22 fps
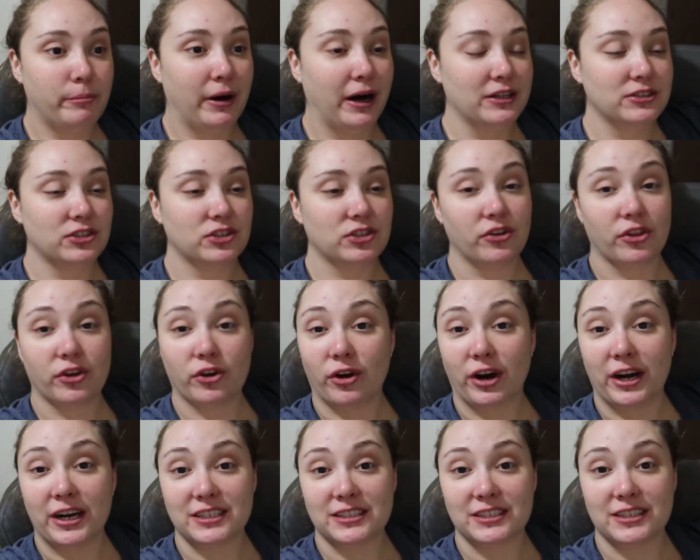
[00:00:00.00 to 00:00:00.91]
Puns are the
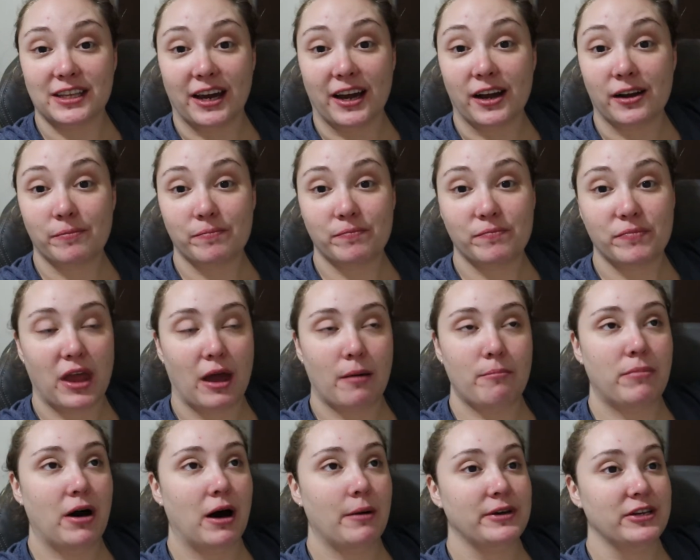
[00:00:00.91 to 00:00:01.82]
greatest thing
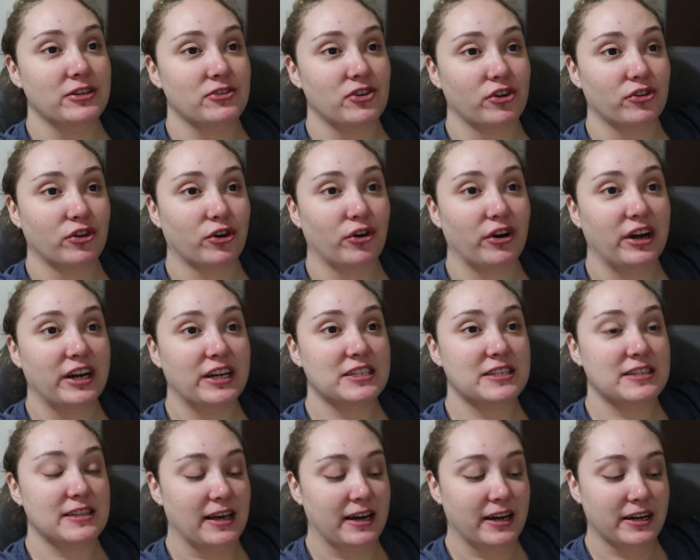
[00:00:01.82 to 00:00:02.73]
and puppies are the
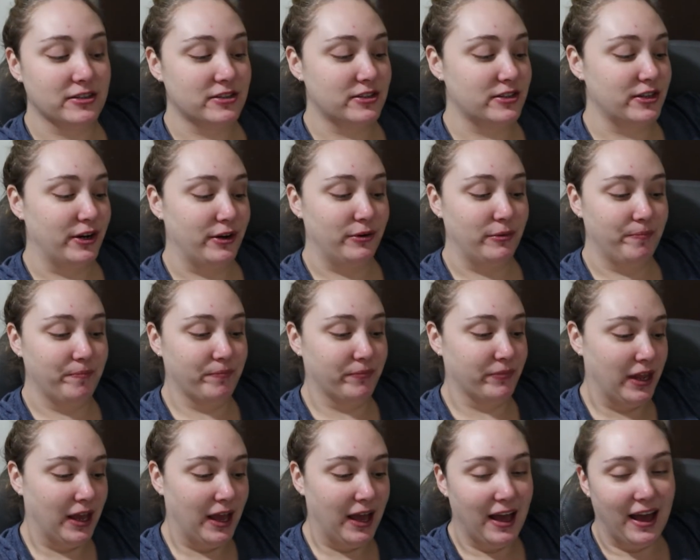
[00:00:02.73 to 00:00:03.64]
greatest thing, so
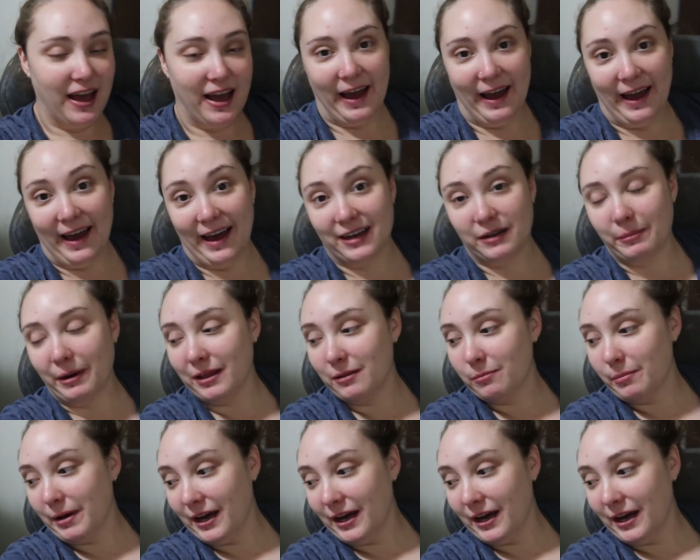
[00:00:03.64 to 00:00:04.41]
I had to buy the